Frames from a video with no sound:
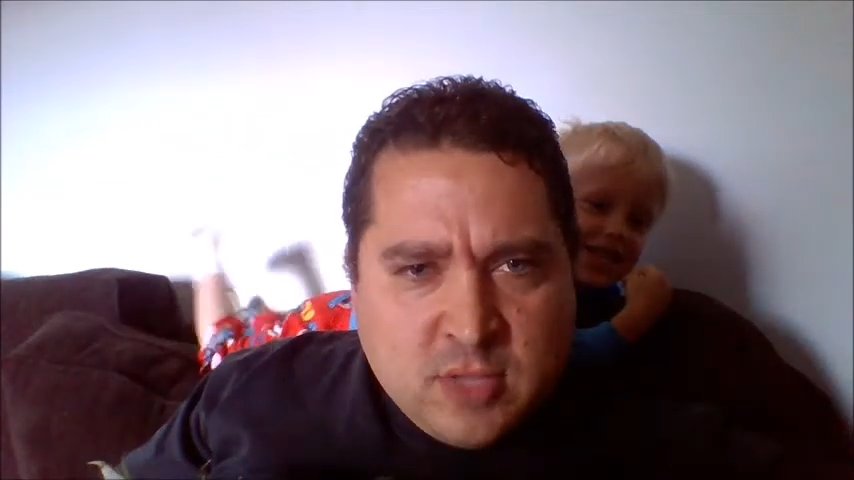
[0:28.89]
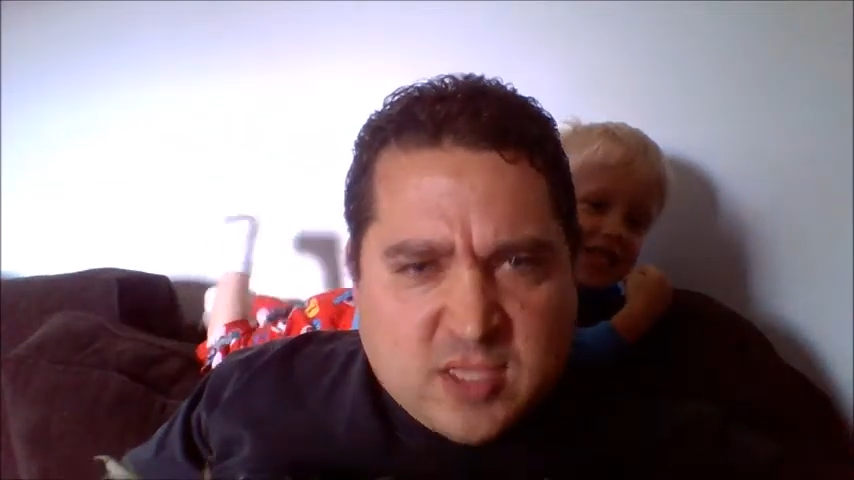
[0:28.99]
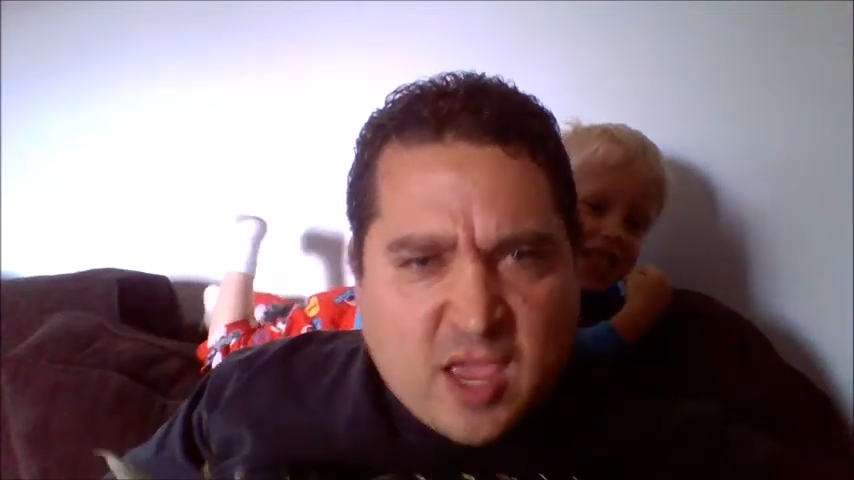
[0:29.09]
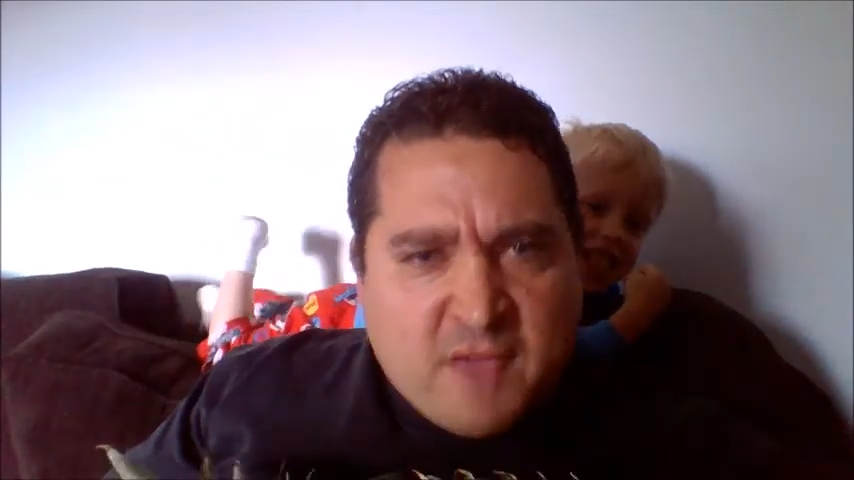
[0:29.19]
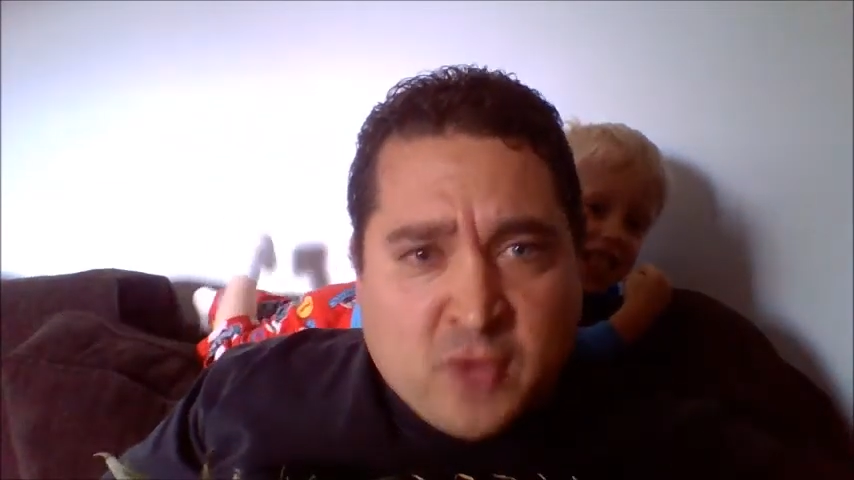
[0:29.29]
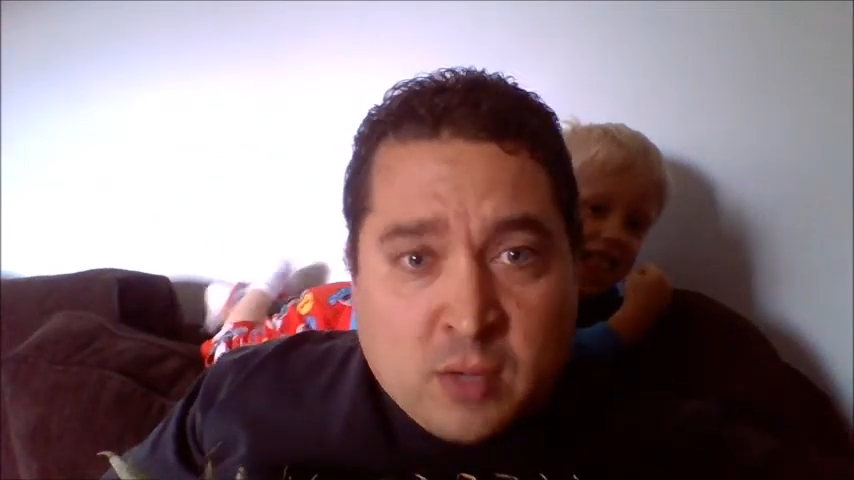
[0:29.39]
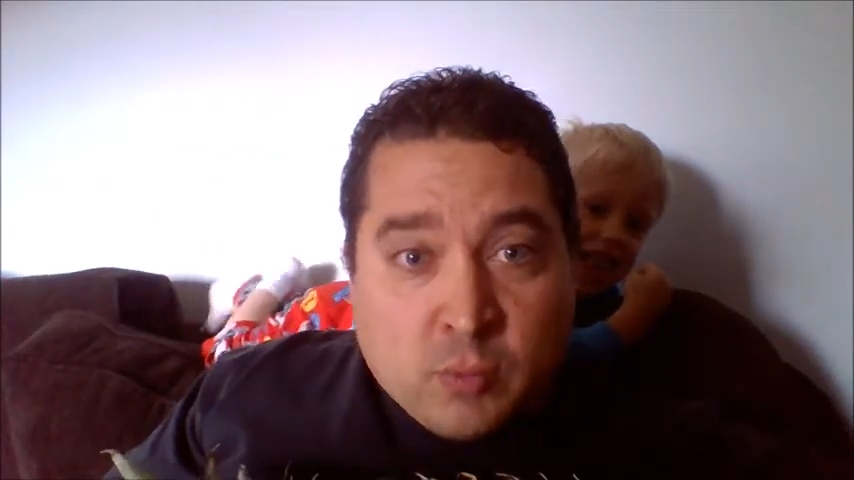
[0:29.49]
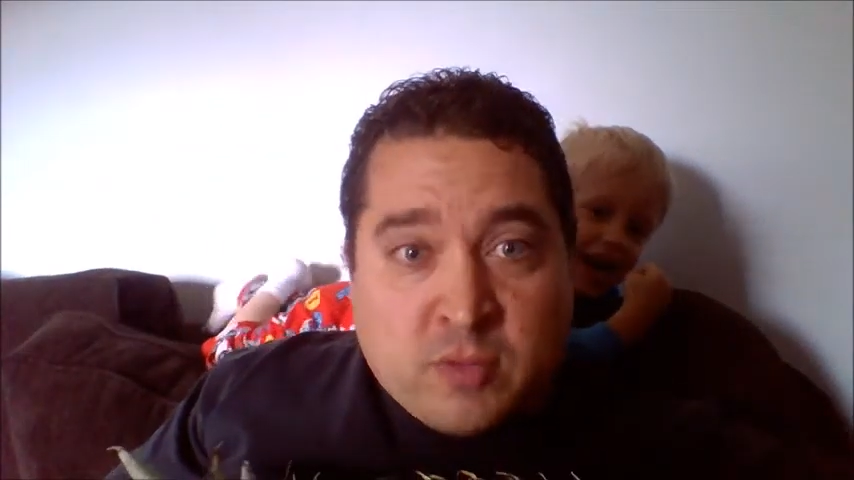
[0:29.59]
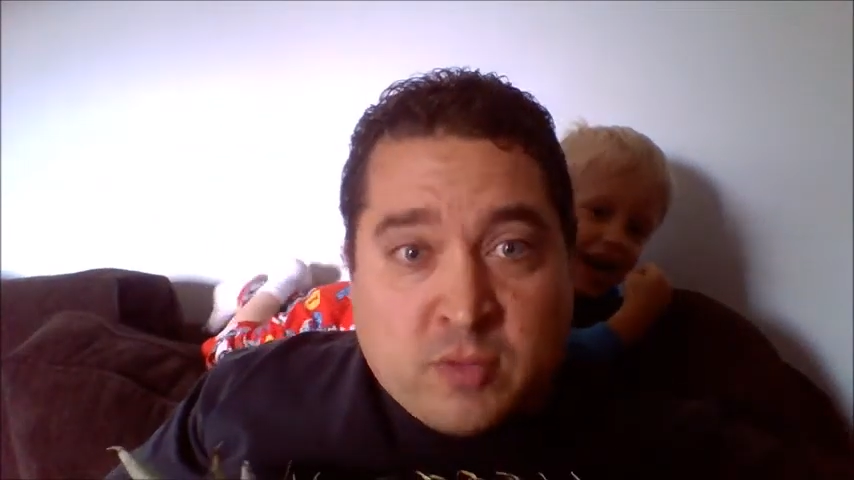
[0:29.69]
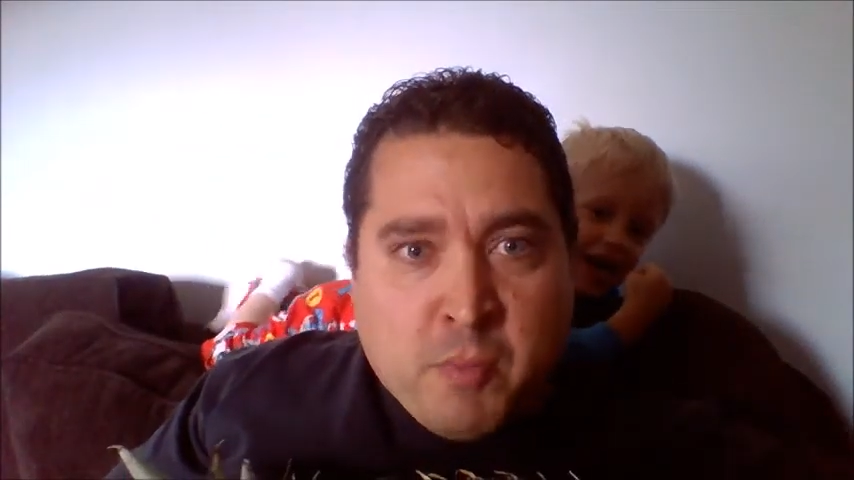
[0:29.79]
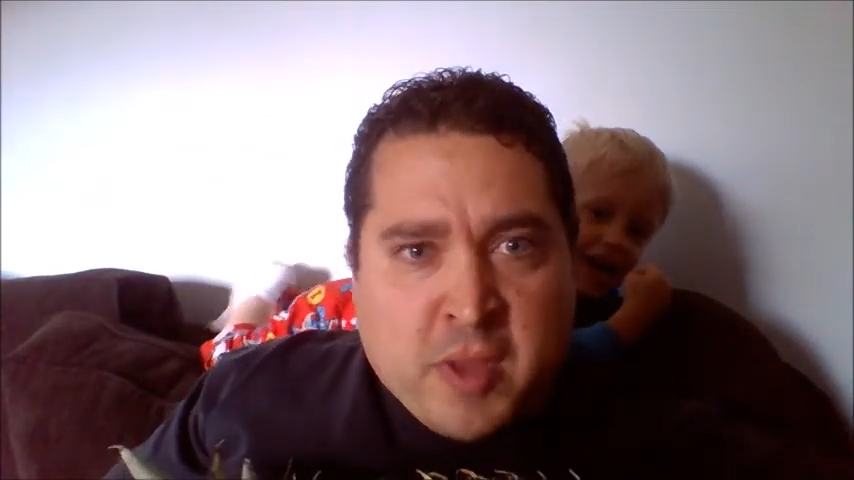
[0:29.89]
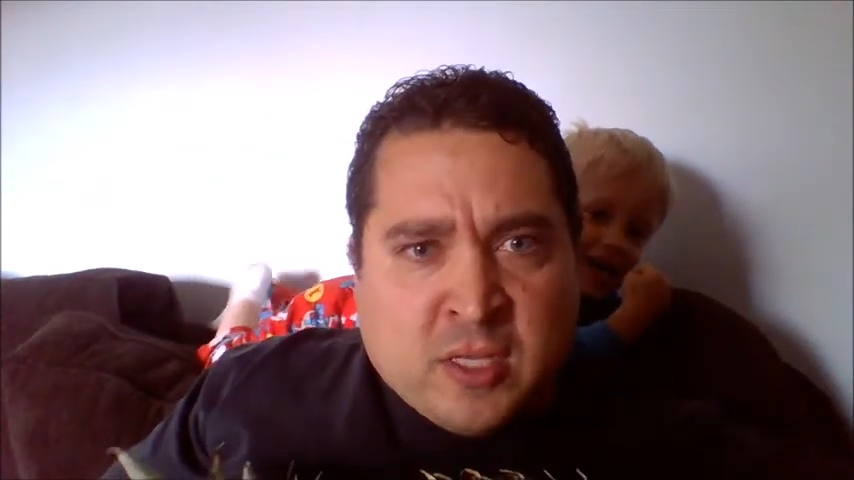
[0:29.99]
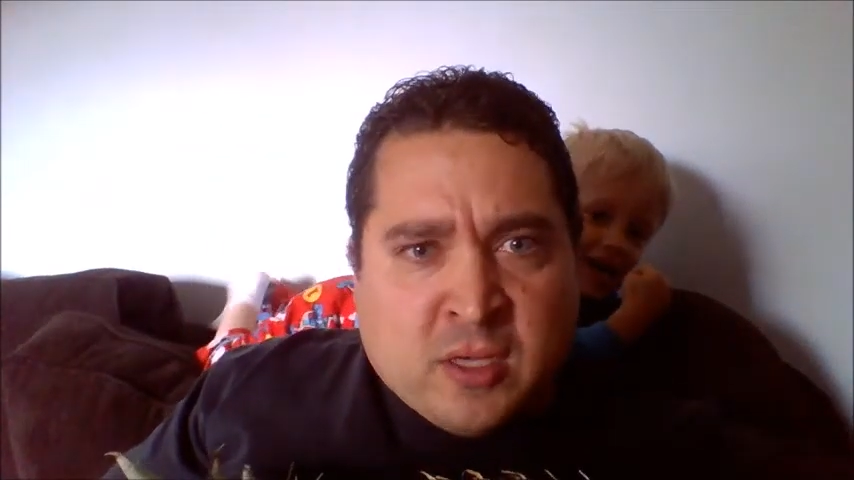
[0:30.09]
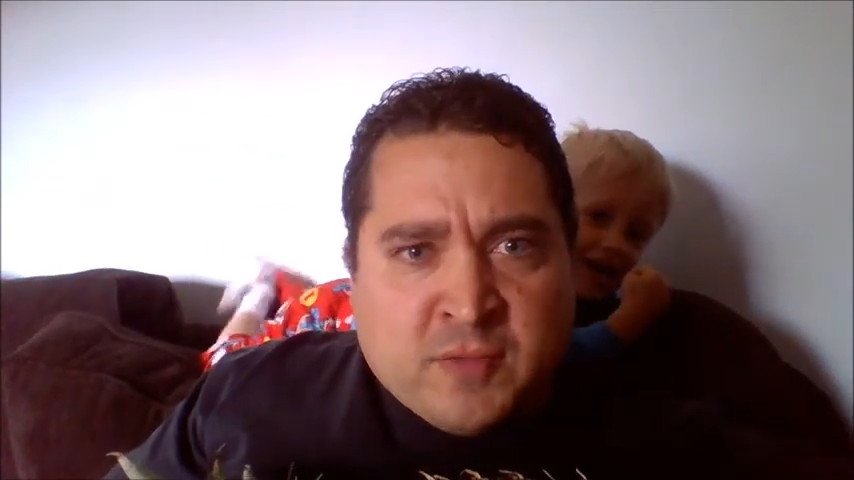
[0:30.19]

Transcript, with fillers: as I have done with many